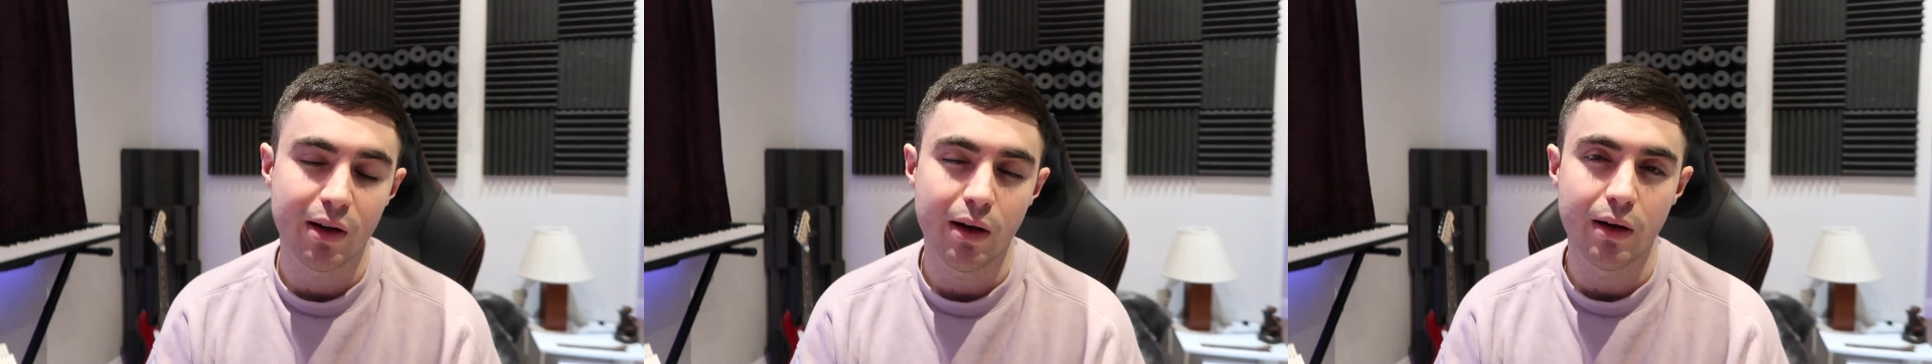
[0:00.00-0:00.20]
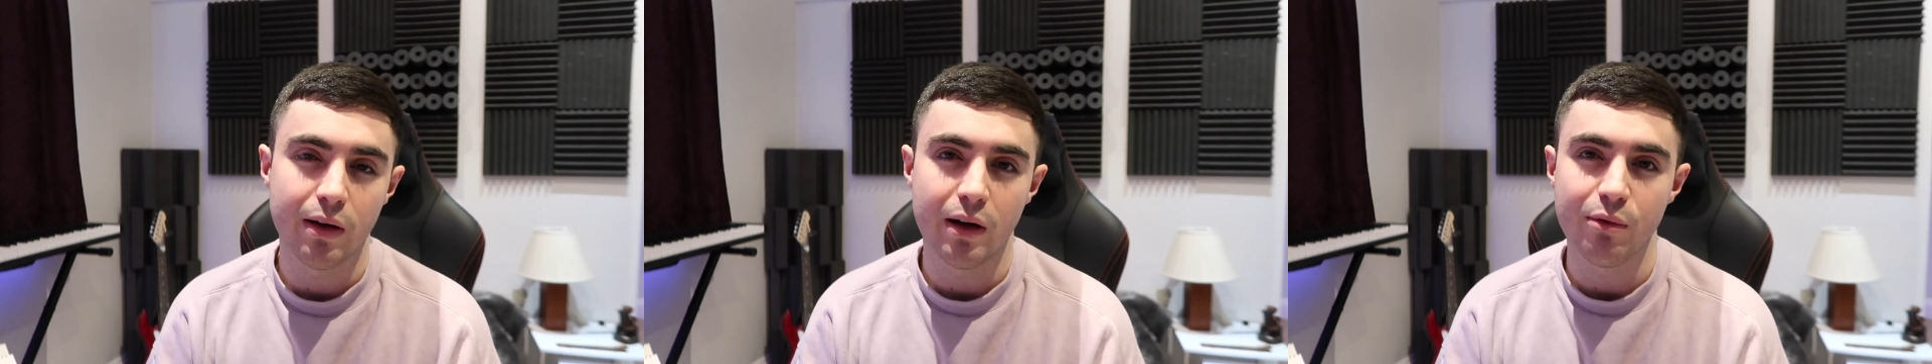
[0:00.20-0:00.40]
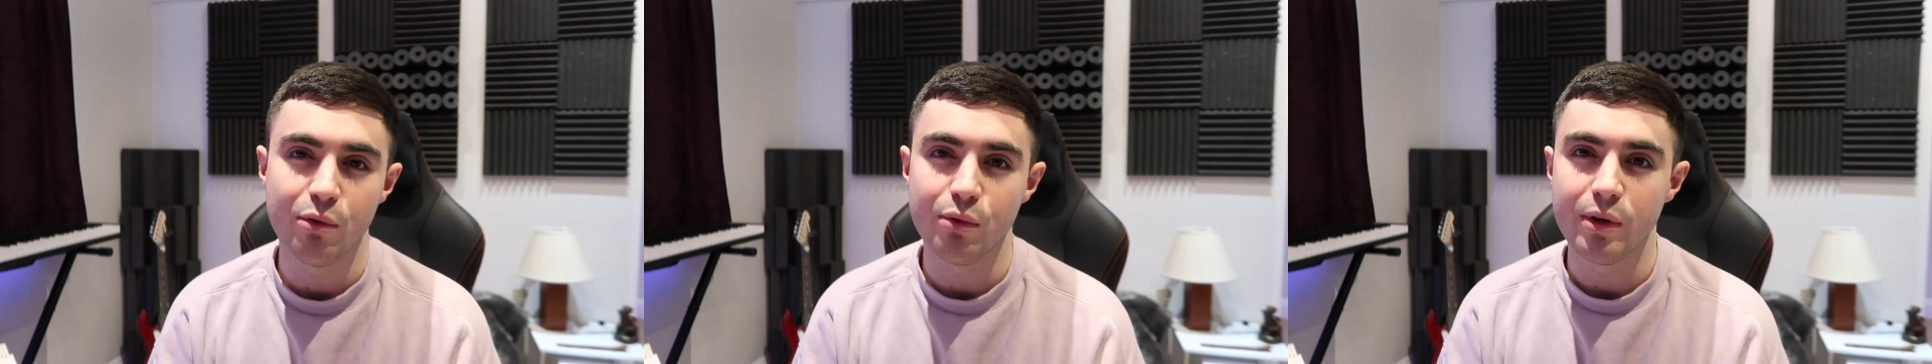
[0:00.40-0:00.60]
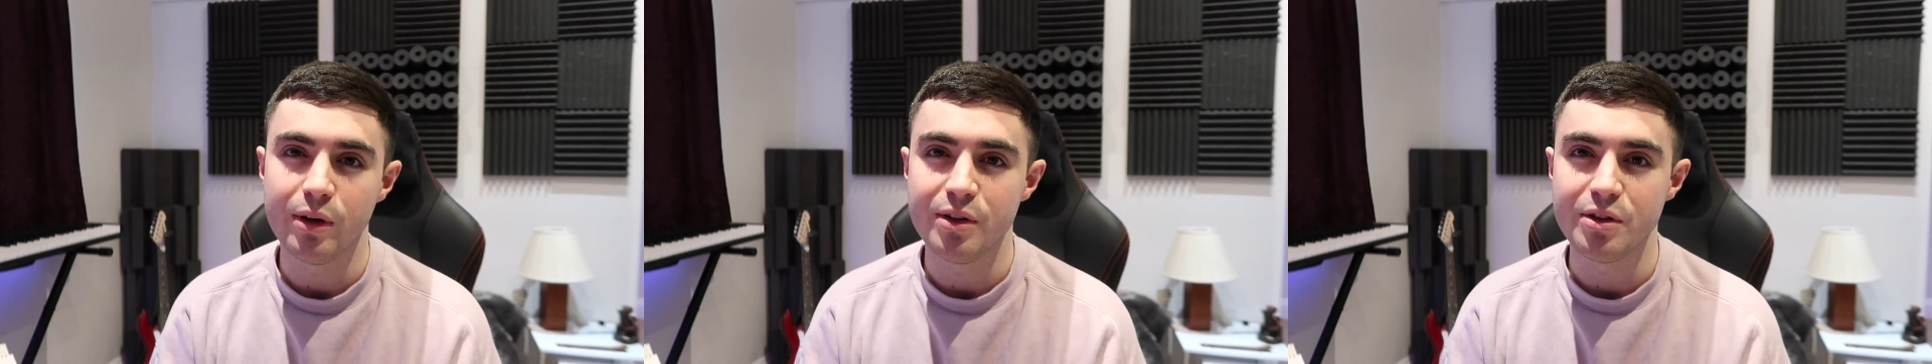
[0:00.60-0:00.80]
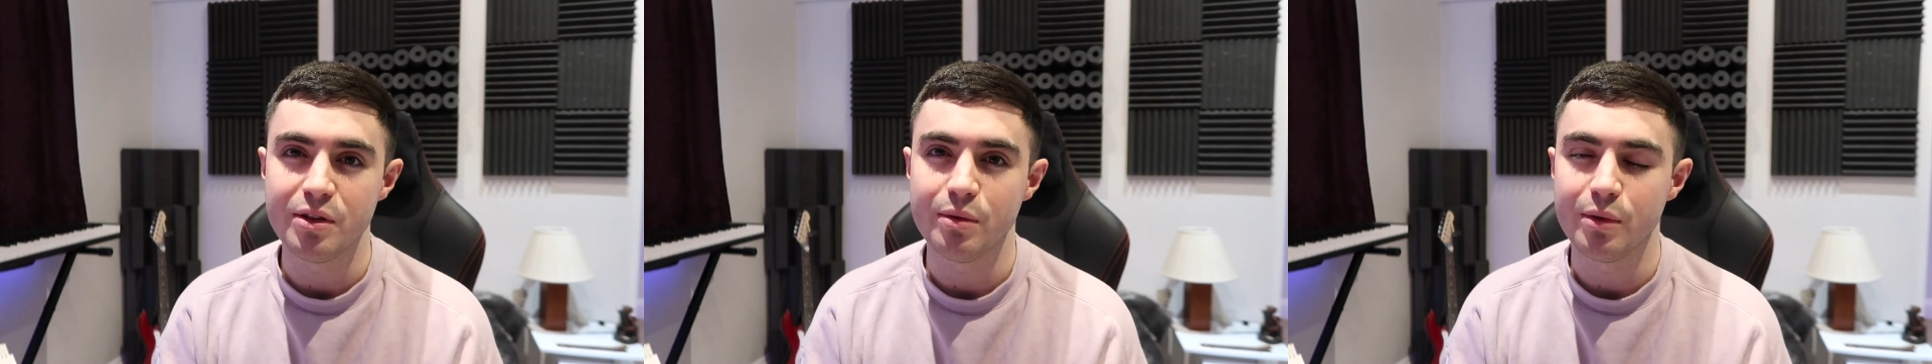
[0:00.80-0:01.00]
and have a
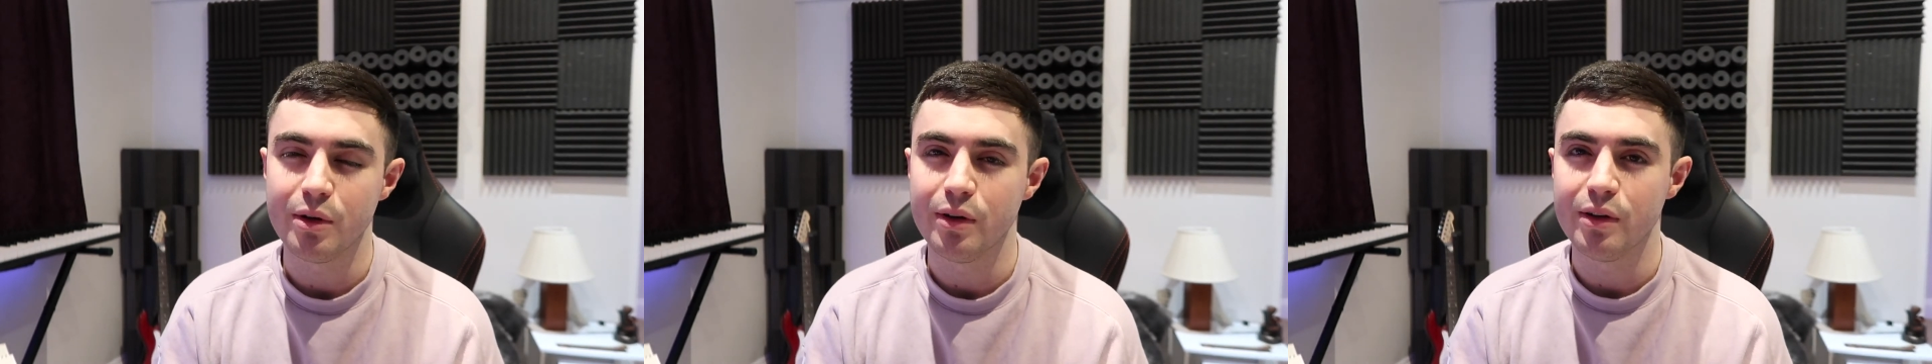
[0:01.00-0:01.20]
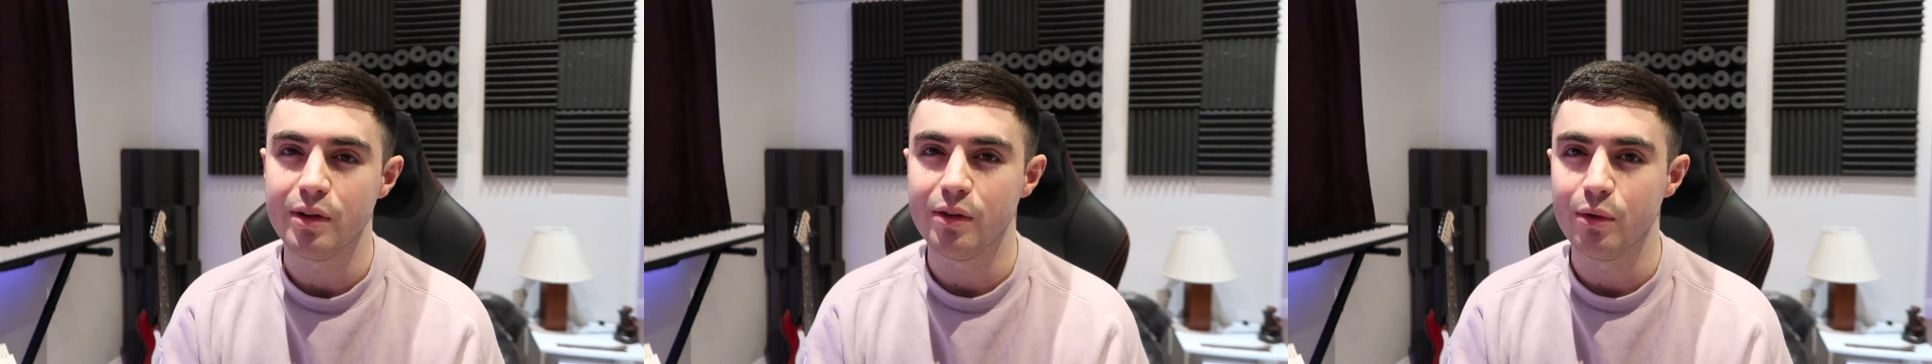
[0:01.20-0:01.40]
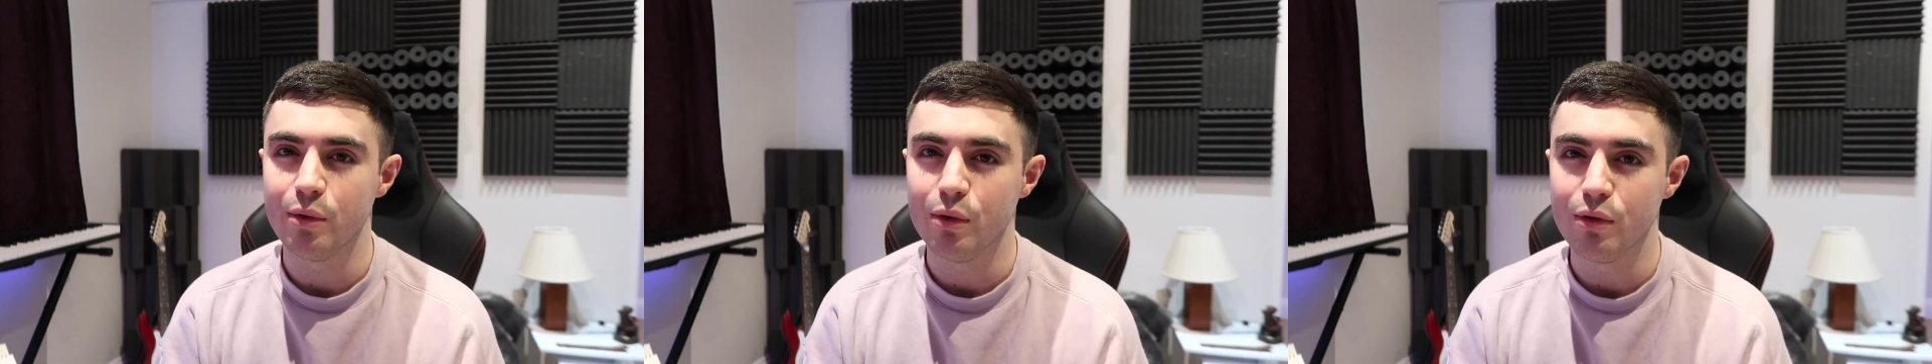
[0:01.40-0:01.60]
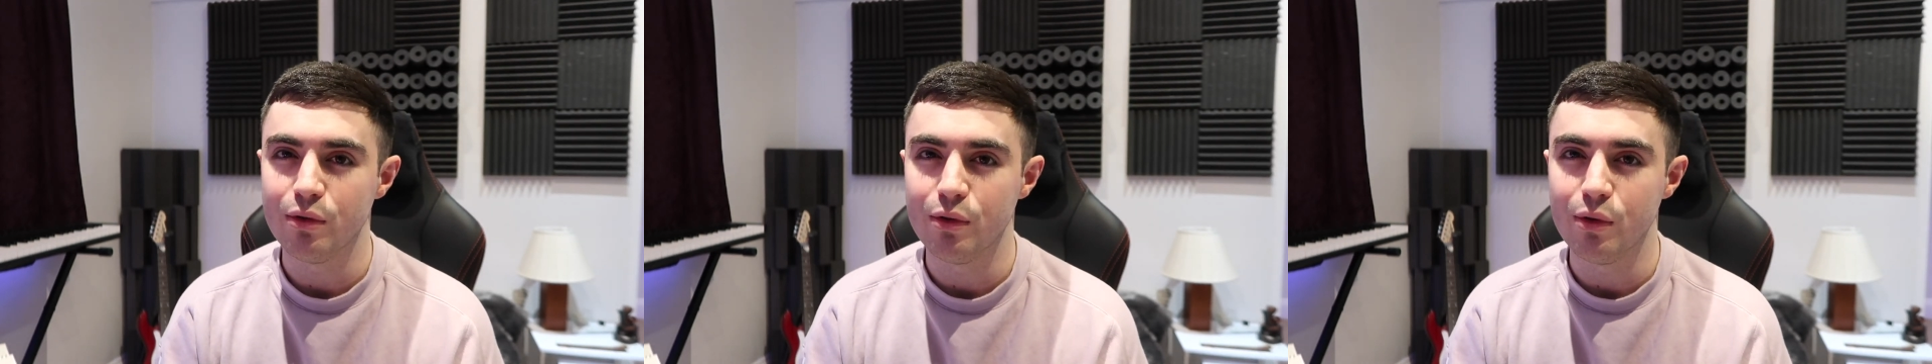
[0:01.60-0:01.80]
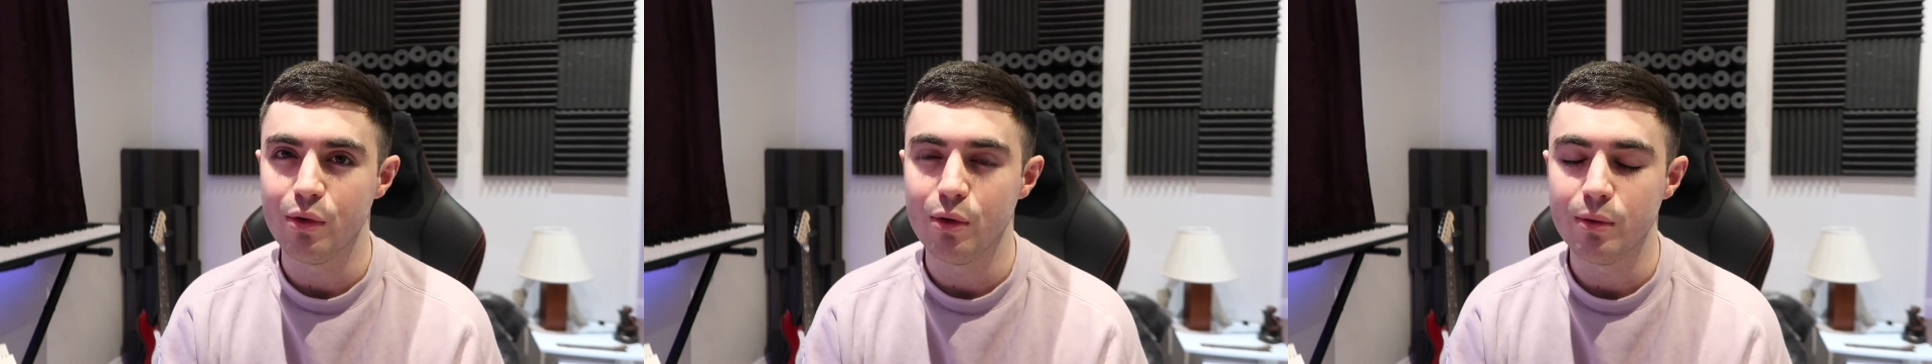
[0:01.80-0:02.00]
ratio of kind of 2 or
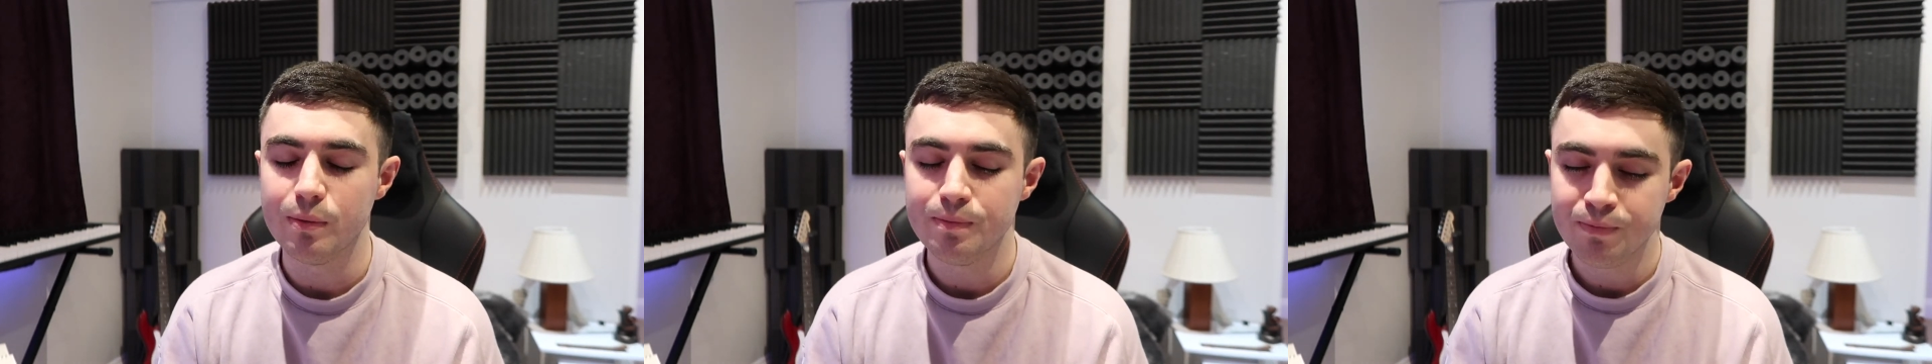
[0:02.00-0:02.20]
4.